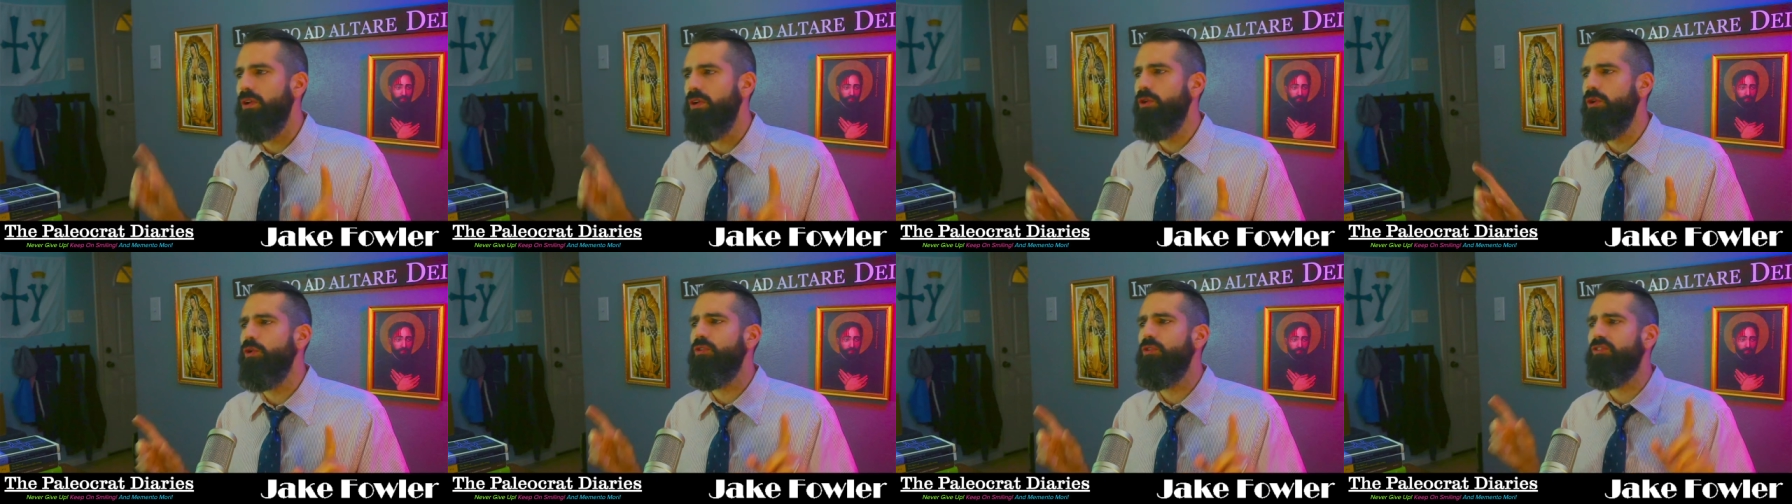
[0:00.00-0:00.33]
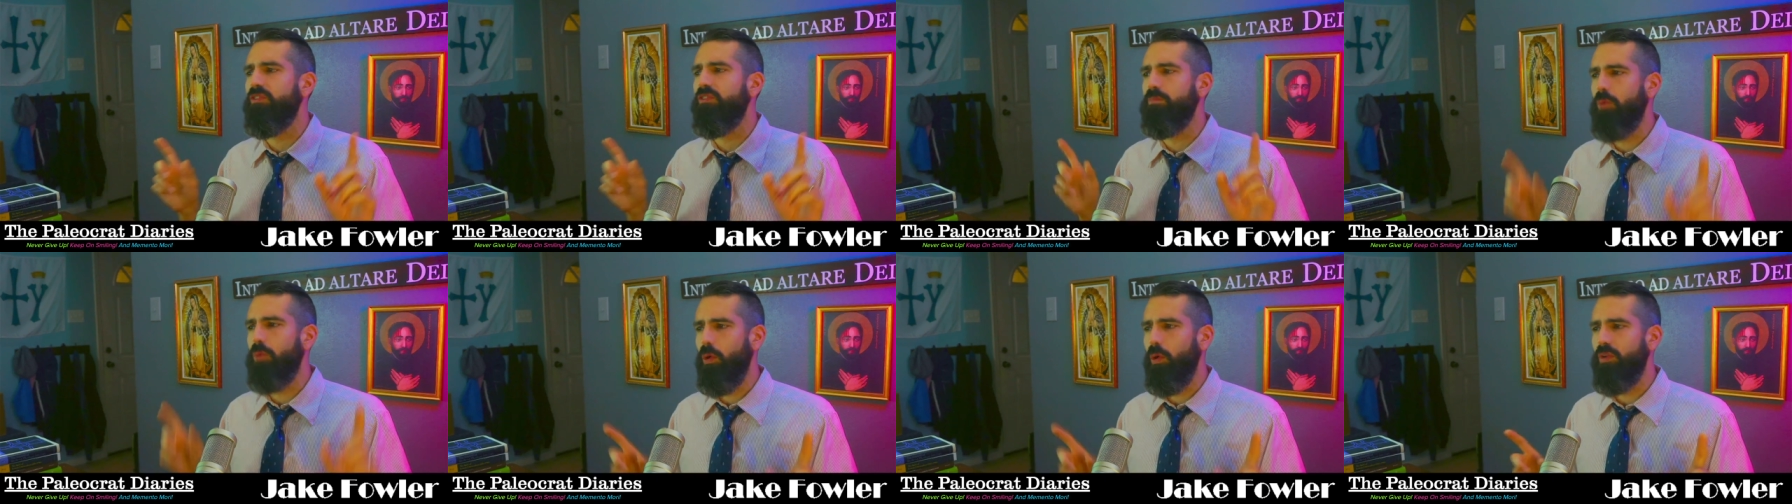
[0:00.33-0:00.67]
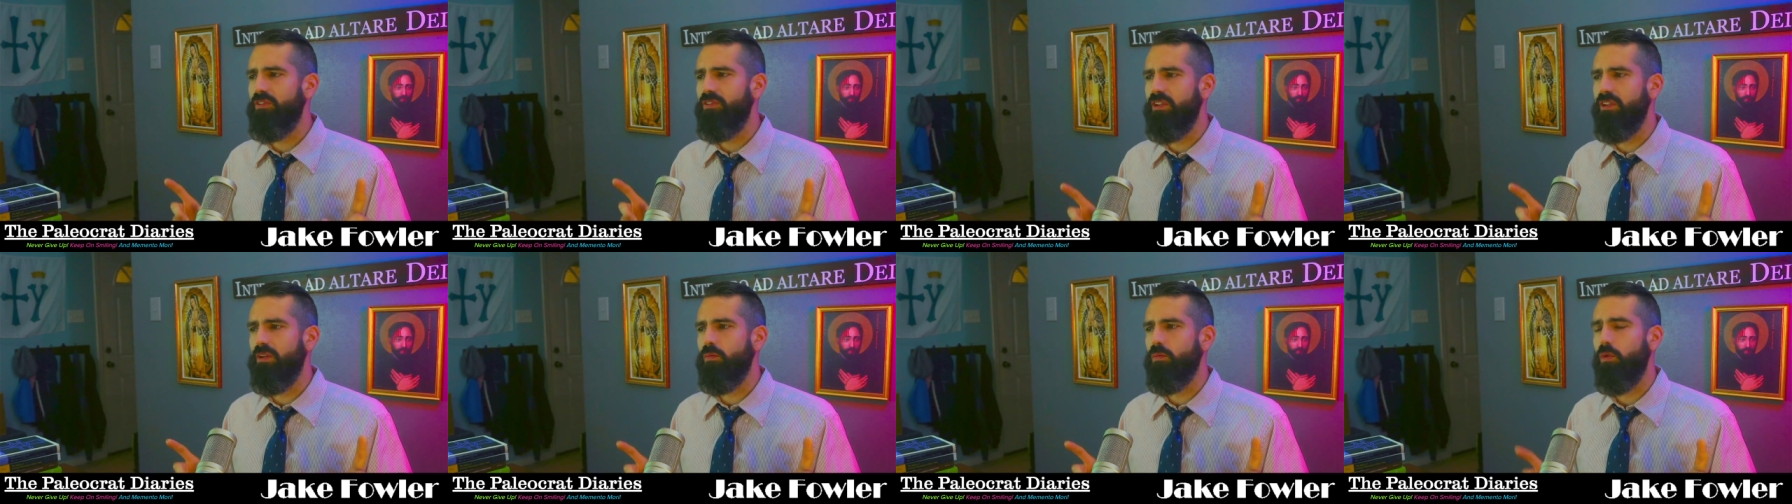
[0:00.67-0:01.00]
who
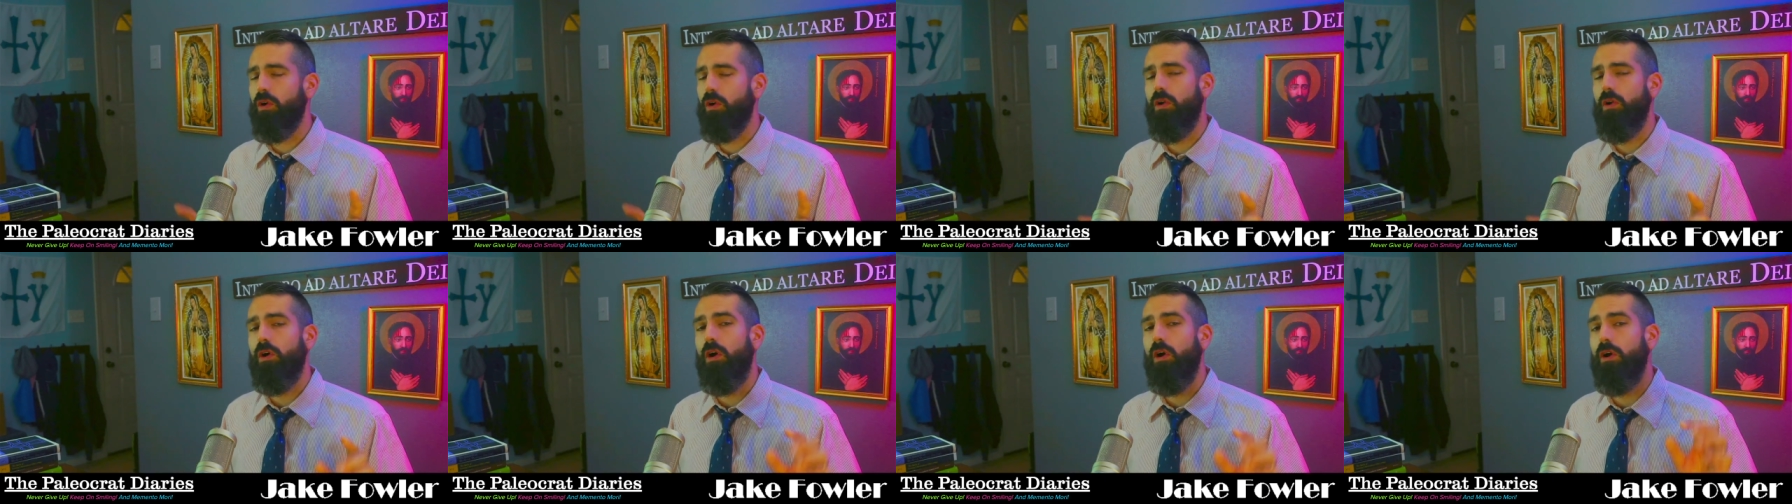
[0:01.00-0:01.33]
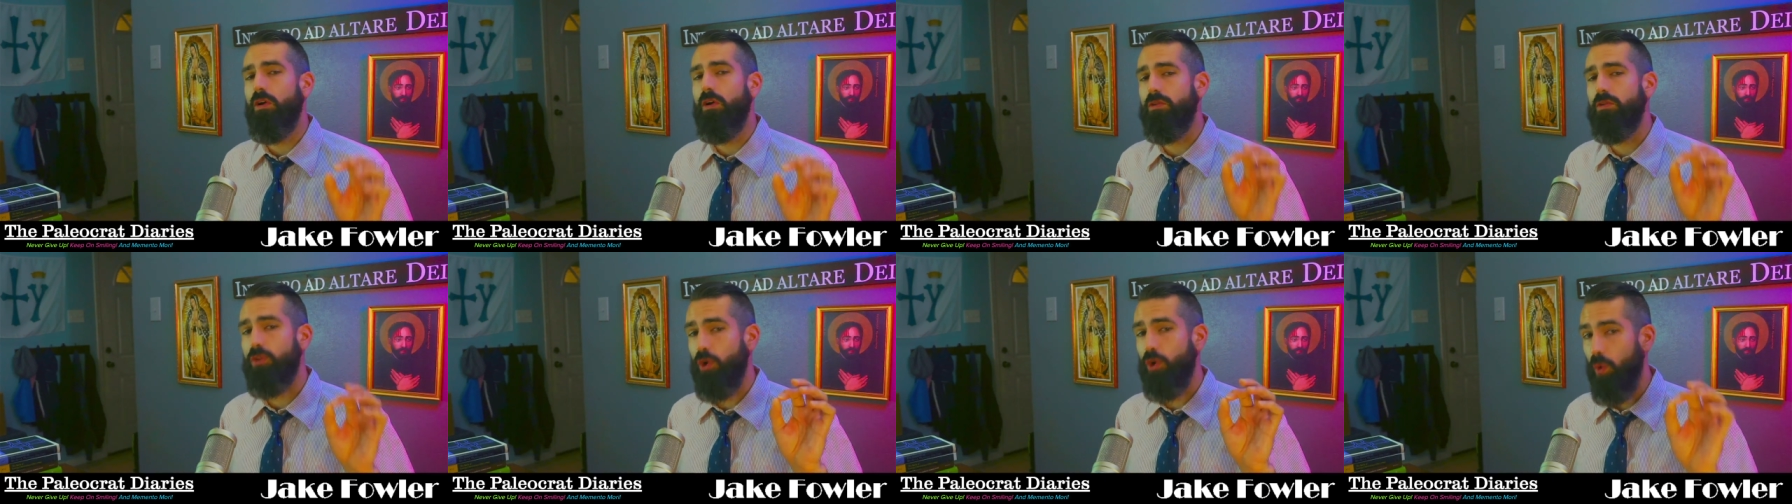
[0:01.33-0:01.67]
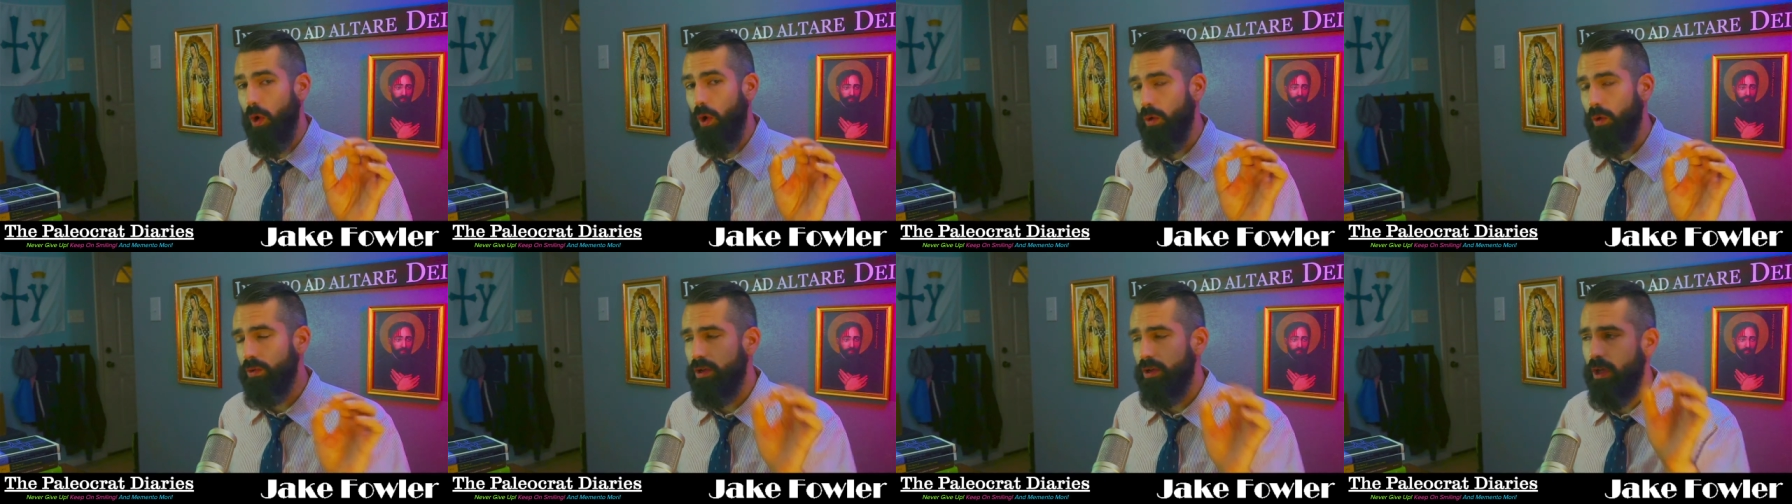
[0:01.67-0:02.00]
supports him were called,
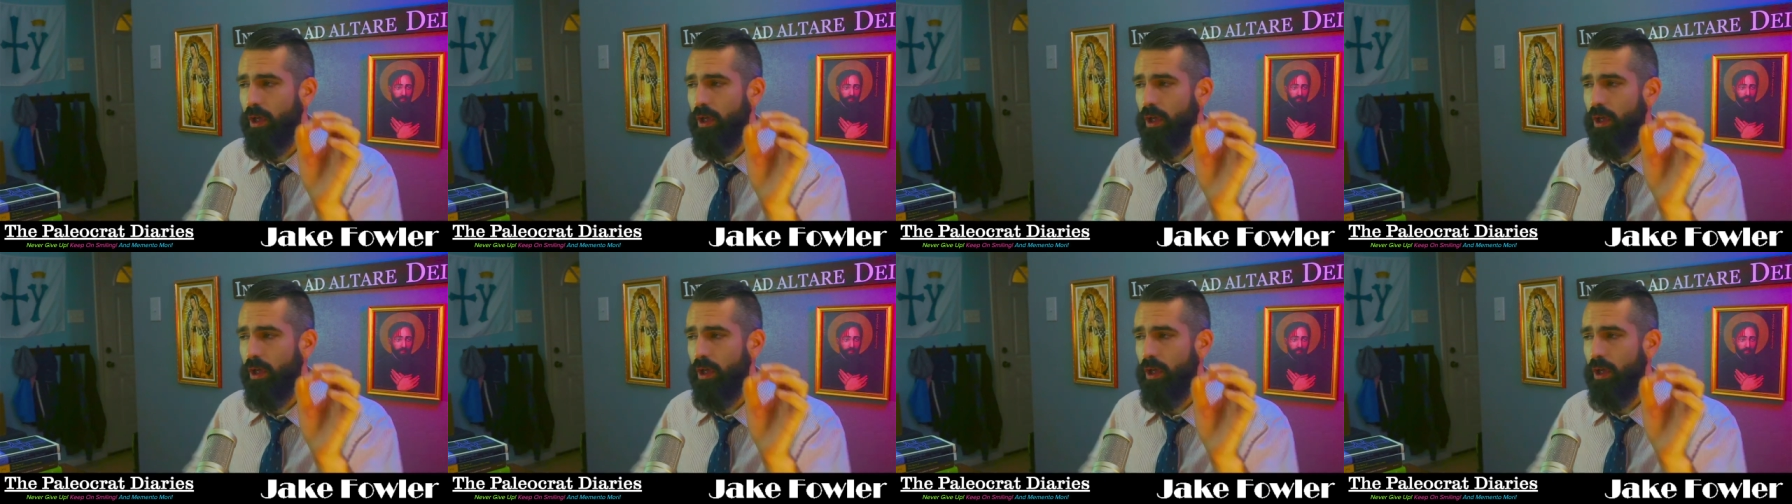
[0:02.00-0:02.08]
quote,